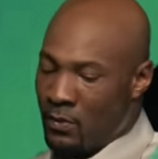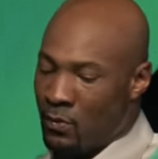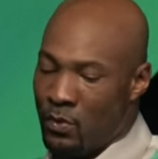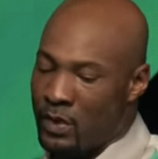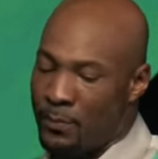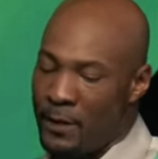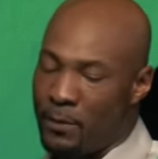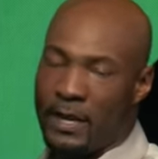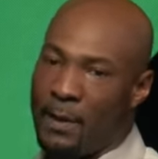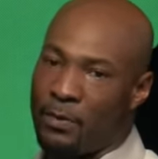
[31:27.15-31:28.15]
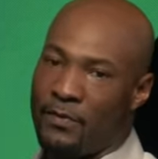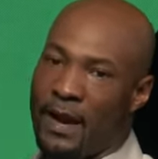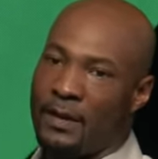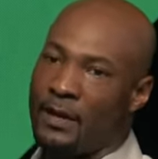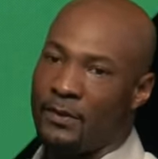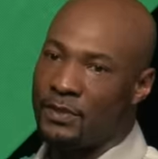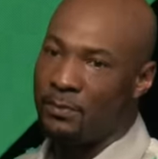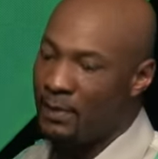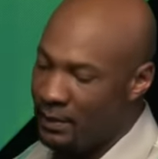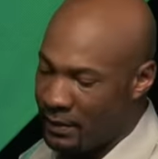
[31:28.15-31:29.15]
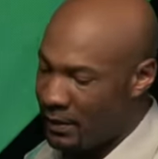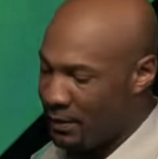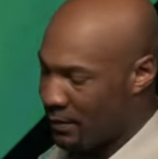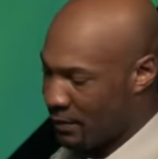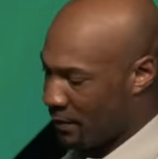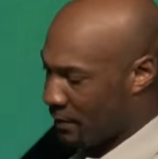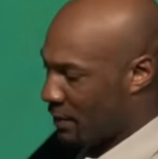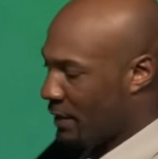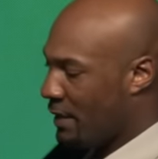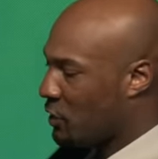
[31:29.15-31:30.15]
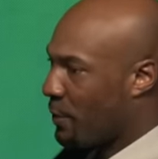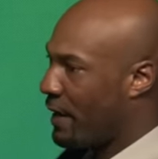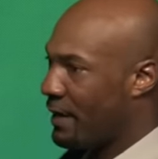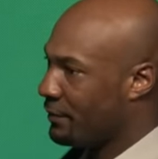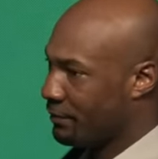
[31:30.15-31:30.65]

wounded people can't provide enough stability to ease pain.